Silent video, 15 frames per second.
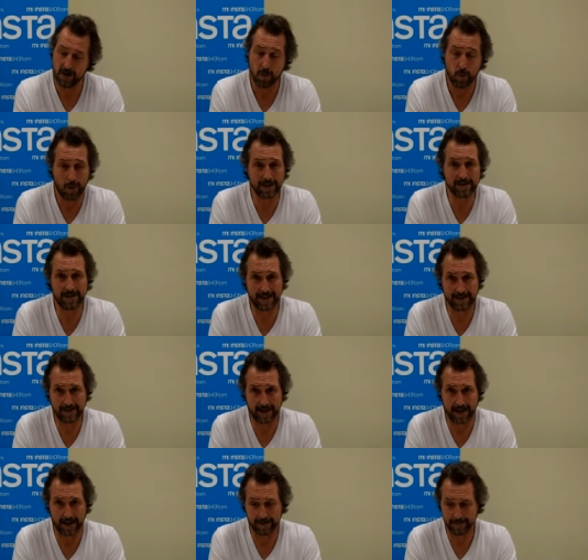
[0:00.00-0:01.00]
Once that's
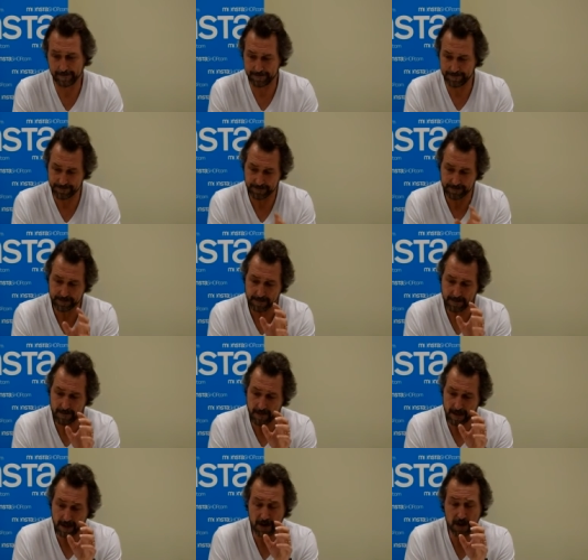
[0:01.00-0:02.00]
done,
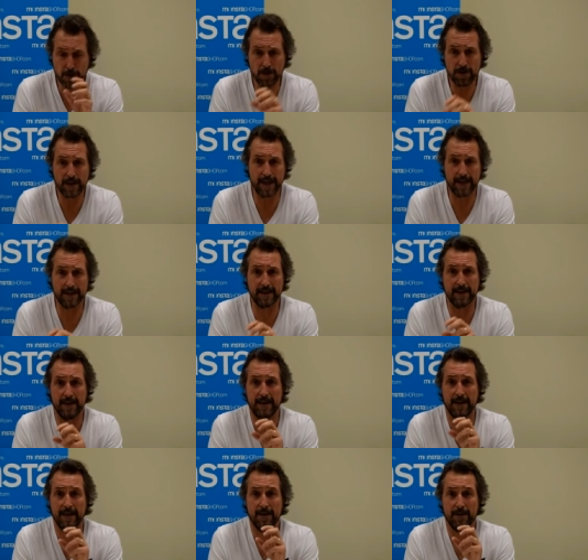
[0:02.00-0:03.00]
you then
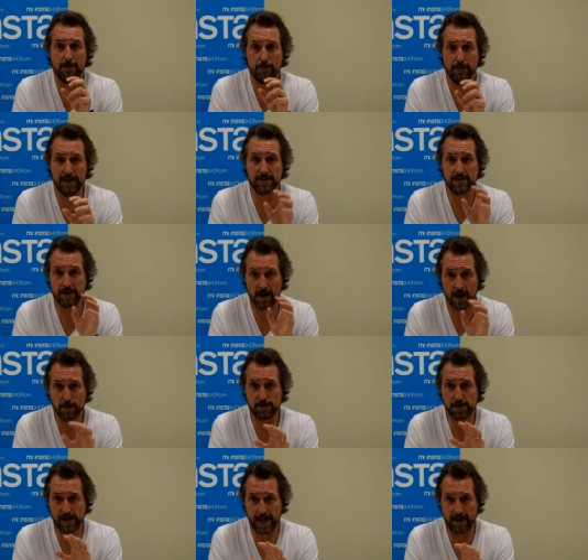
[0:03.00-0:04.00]
rinse the whole
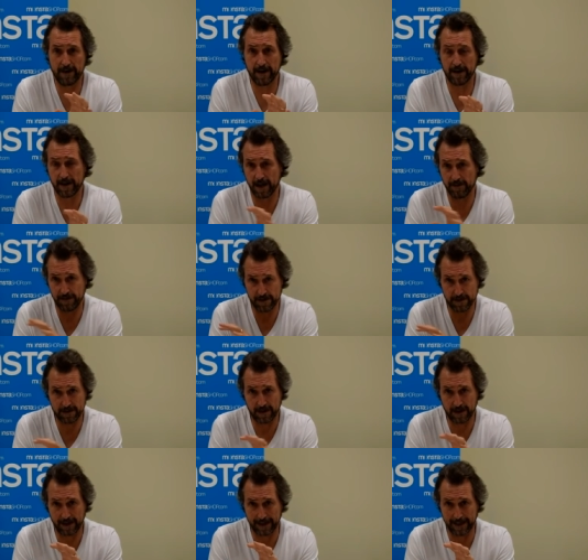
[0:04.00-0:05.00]
shower alcove you just
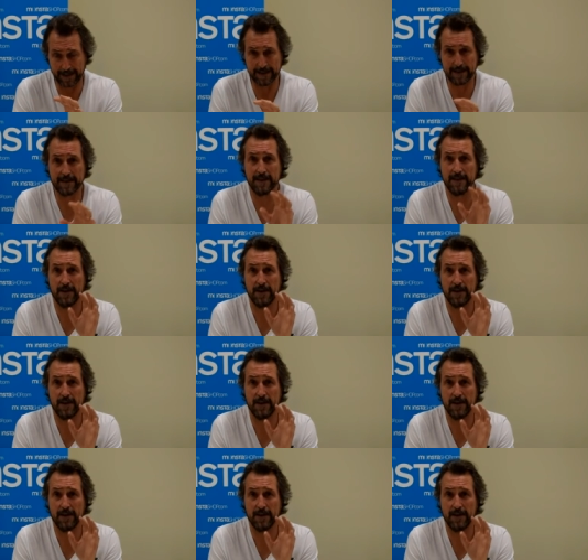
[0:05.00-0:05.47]
cleaned